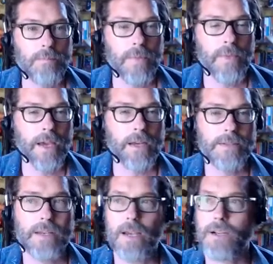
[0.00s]
that
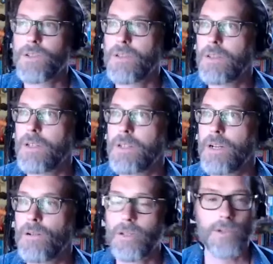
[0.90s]
is actually a
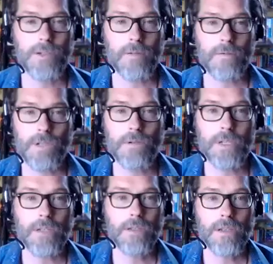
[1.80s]
dereliction of
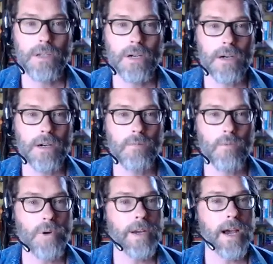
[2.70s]
duty.
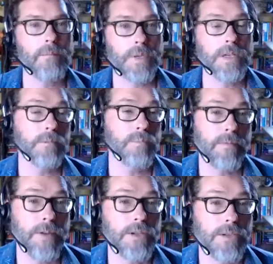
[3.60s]
We're not being
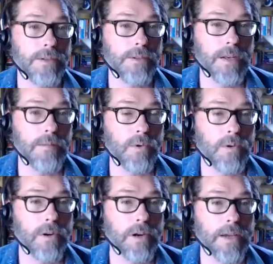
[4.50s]
professionals
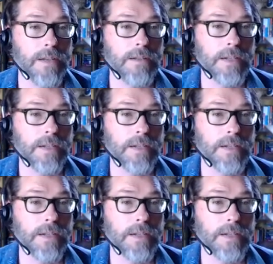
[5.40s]
anymore. And,